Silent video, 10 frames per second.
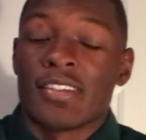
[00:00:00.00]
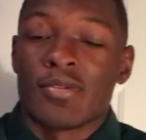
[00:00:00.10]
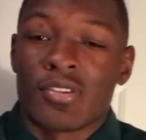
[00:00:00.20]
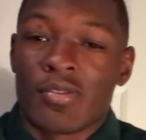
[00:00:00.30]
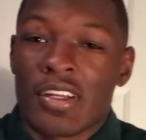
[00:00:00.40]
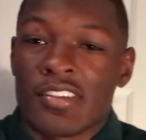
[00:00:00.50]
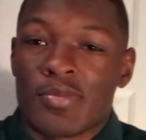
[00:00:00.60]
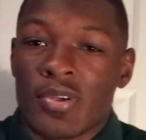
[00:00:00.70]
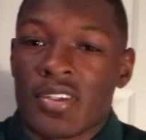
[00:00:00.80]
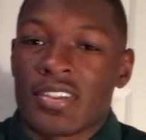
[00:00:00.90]
It was a great
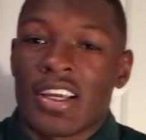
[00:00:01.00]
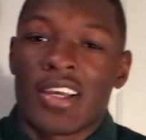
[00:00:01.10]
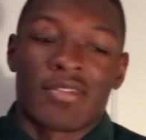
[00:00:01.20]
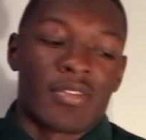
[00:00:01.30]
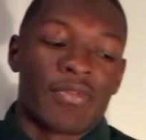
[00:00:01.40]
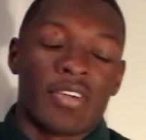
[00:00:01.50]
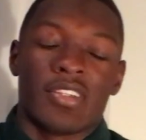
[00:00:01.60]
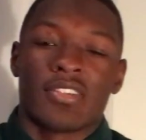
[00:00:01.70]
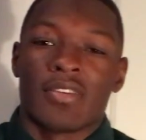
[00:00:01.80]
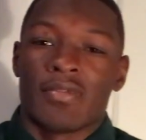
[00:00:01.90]
experience. I have some
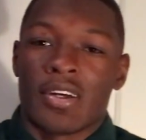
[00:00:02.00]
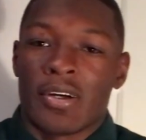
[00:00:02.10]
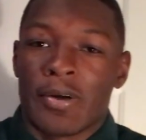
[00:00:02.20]
footage of